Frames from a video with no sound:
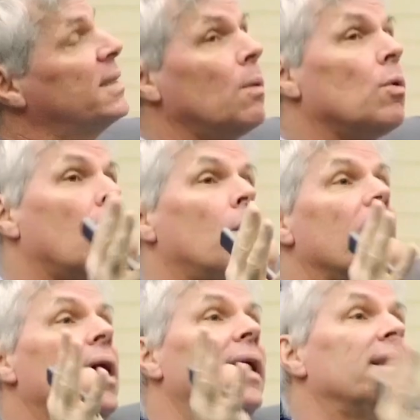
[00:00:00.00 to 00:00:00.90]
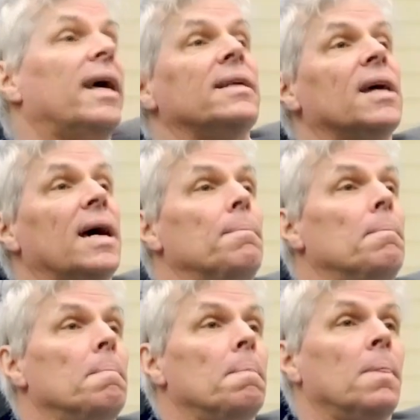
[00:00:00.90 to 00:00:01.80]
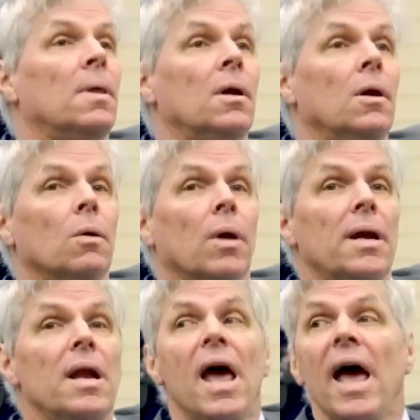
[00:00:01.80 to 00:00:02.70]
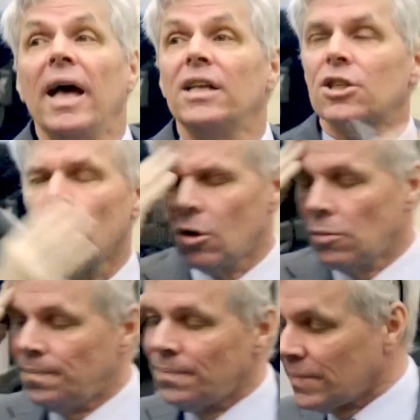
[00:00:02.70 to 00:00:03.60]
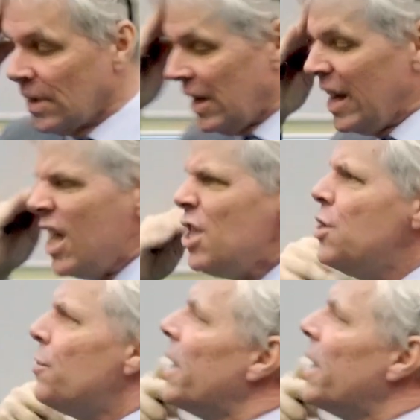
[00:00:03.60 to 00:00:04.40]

that were going on at that time, right? And so you